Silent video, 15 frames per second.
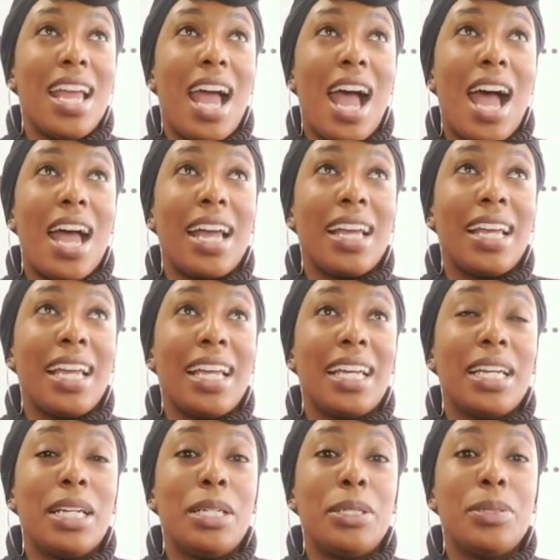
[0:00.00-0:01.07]
I
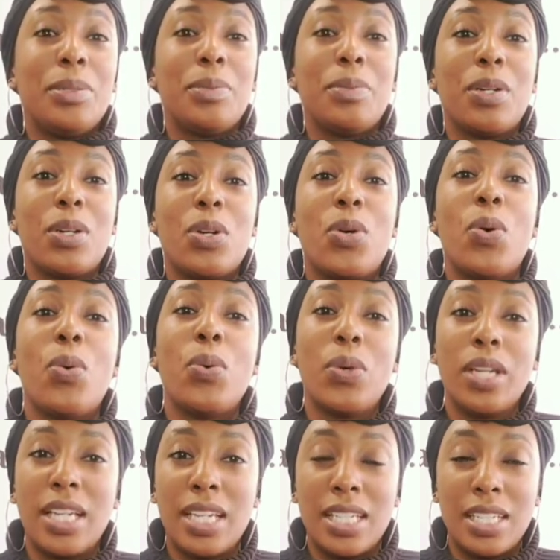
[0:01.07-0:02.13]
am
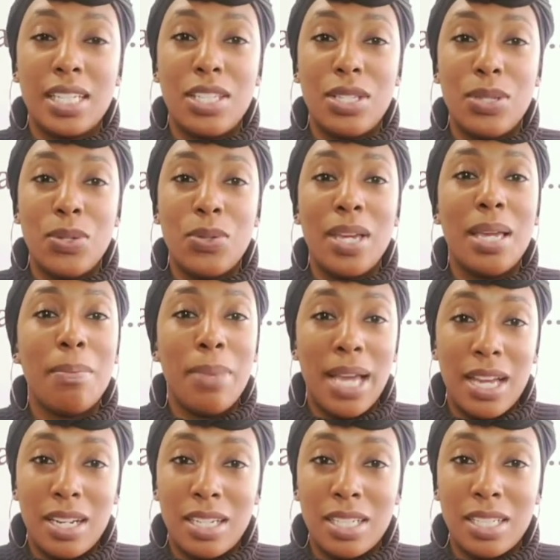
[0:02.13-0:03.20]
going to get
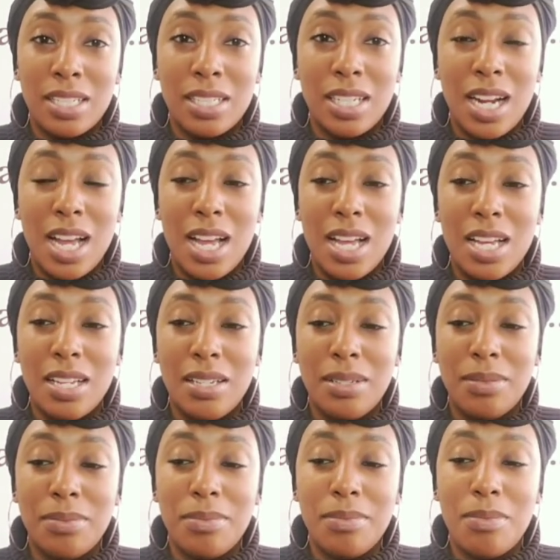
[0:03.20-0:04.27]
better.
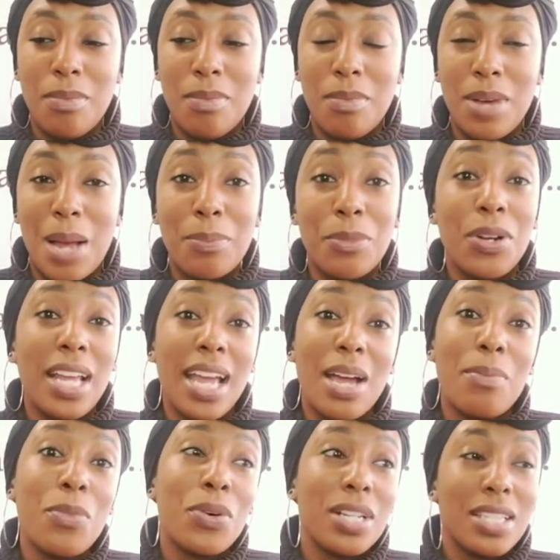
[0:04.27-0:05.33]
I'm going to have
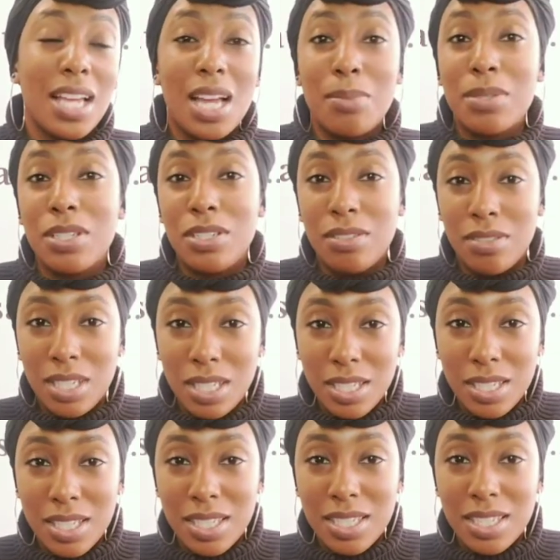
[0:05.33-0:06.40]
more time to do
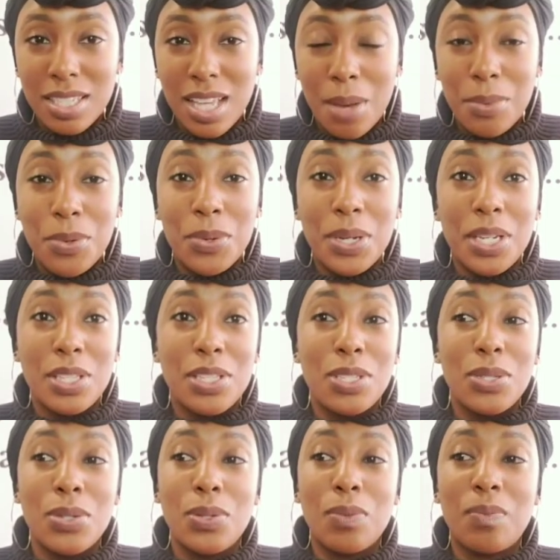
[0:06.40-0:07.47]
this. I'm going
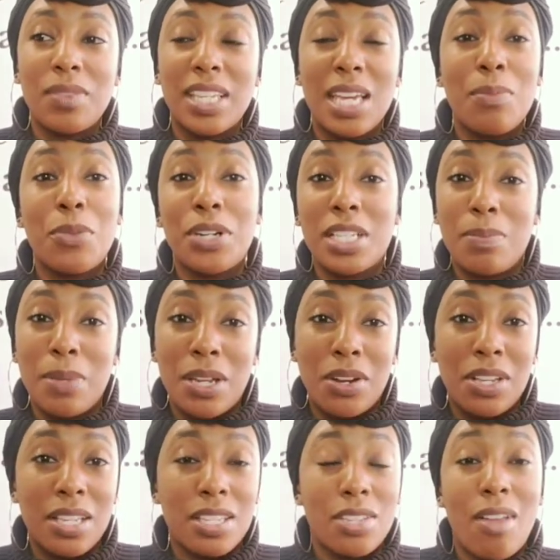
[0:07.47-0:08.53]
to get more
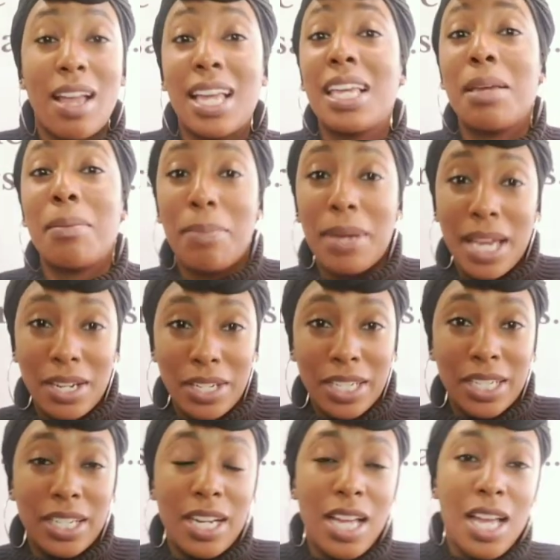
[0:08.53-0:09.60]
experience so I can get
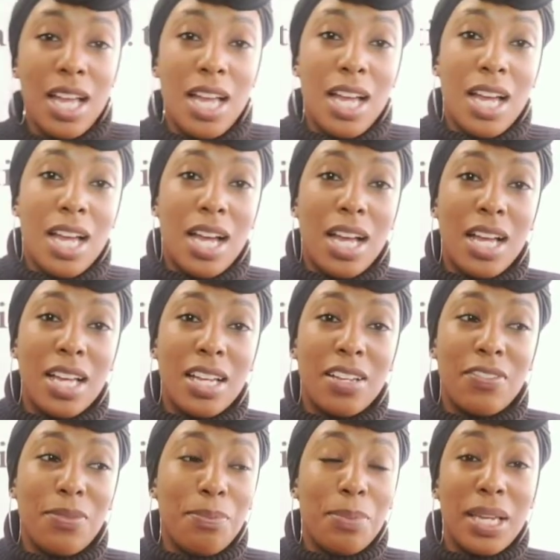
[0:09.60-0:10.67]
better
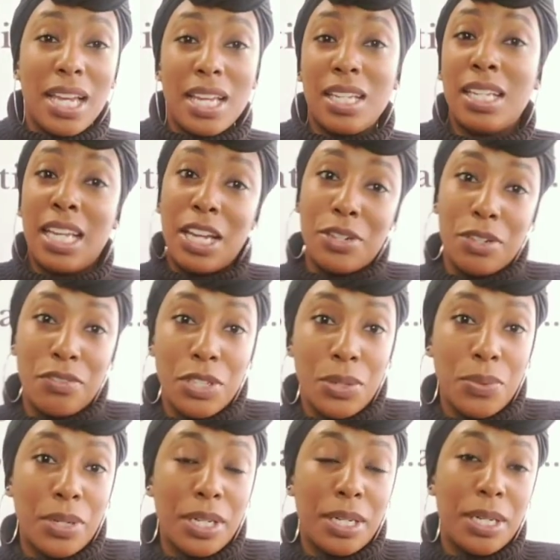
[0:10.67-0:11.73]
being an
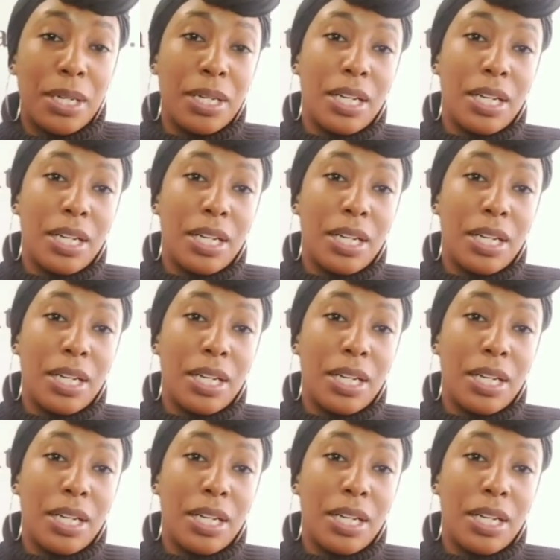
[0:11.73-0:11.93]
interviewer,